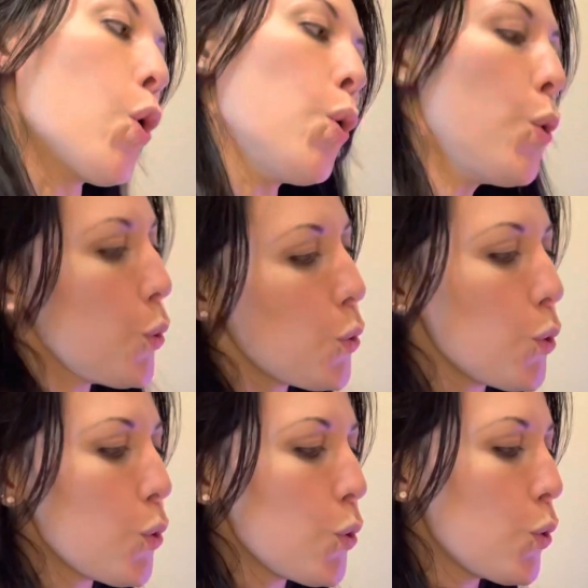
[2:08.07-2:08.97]

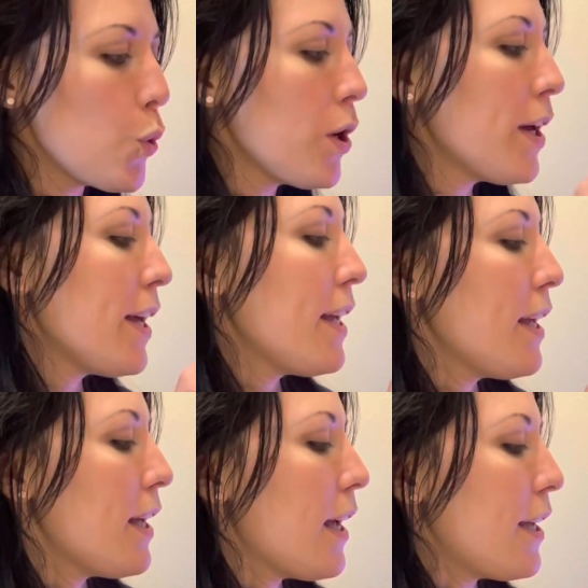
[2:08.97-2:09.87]
Ooh.
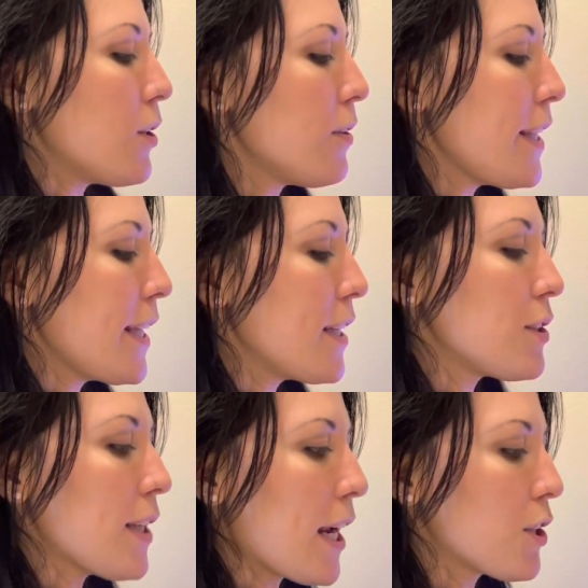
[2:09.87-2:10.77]
Don't think
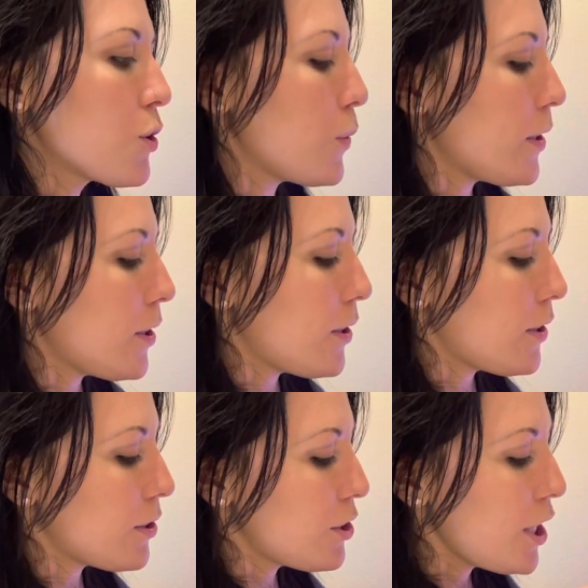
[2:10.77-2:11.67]
it's
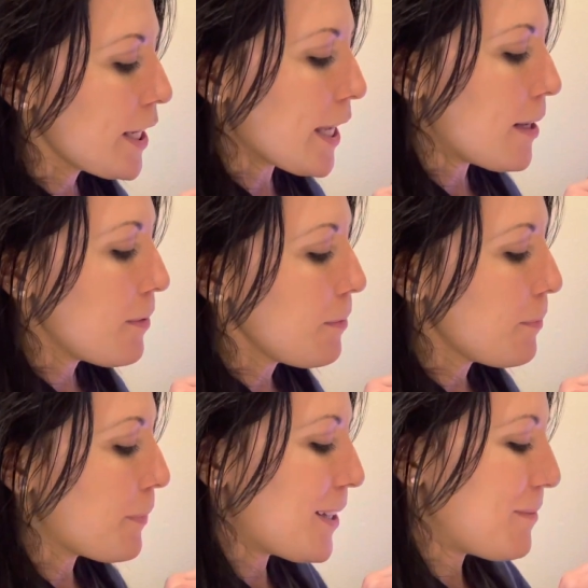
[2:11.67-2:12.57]
actual chicken,
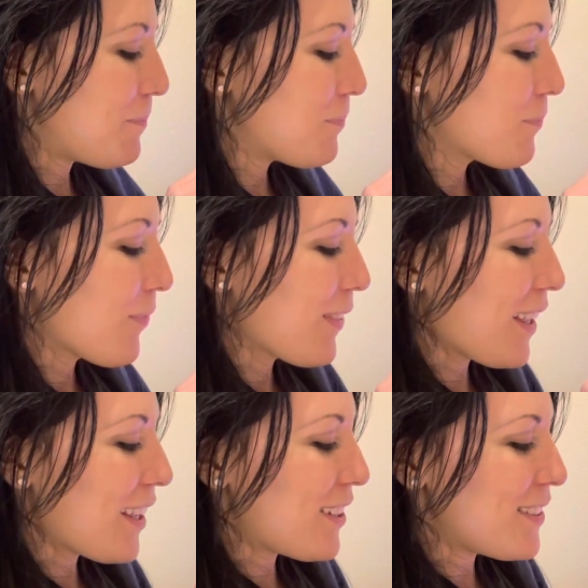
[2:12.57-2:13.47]
but
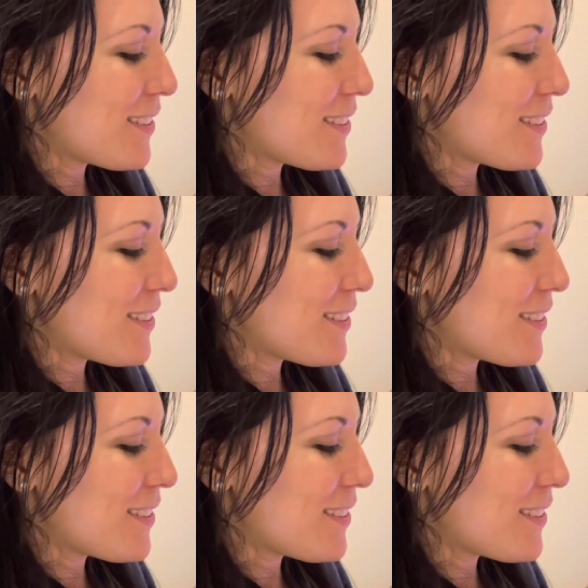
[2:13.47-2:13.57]
it'll